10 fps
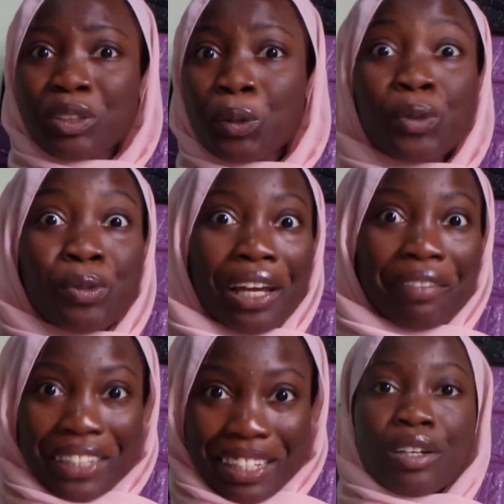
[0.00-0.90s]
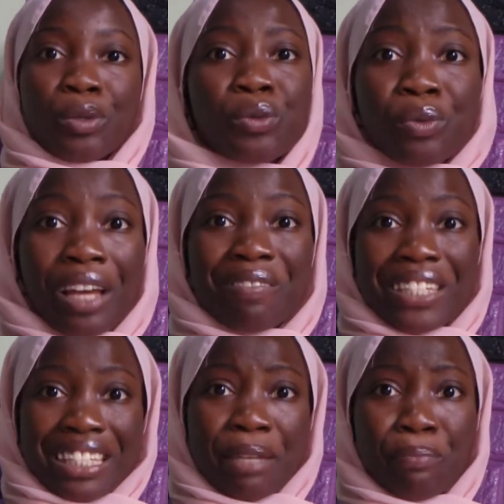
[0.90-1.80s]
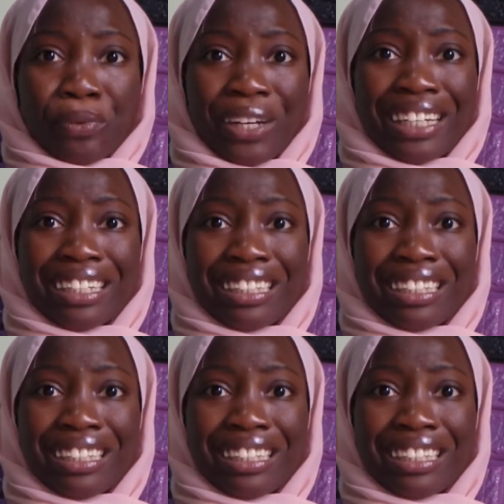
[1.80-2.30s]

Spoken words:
Don't we have the same brain?